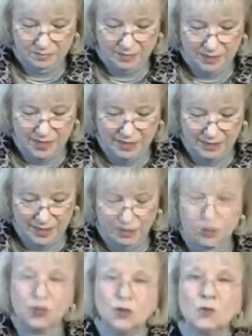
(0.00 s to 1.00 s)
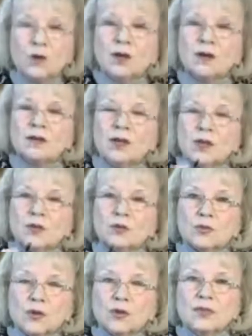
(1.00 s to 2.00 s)
And, and you will,
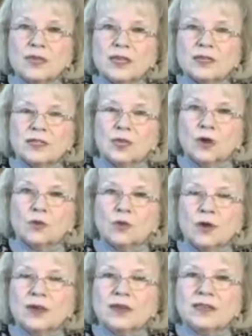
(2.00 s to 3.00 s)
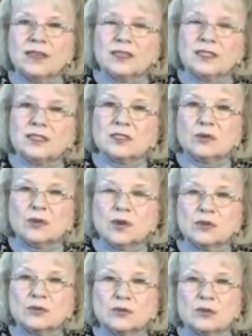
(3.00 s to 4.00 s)
through this, really, this is the
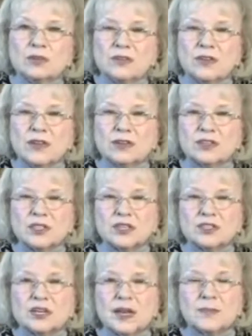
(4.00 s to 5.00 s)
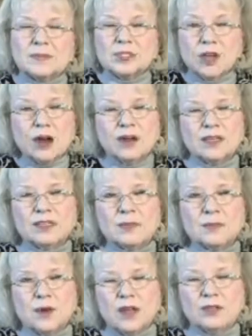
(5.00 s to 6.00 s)
real truth of intercession. I'm starting to
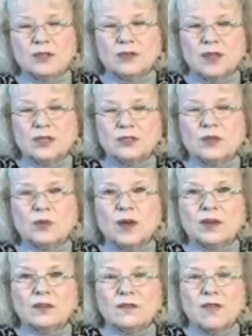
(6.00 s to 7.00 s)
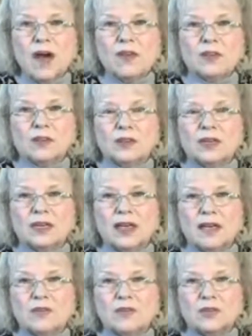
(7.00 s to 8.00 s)
bring you into what the fatherhood
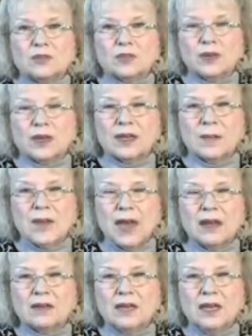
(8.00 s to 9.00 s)
level is really about.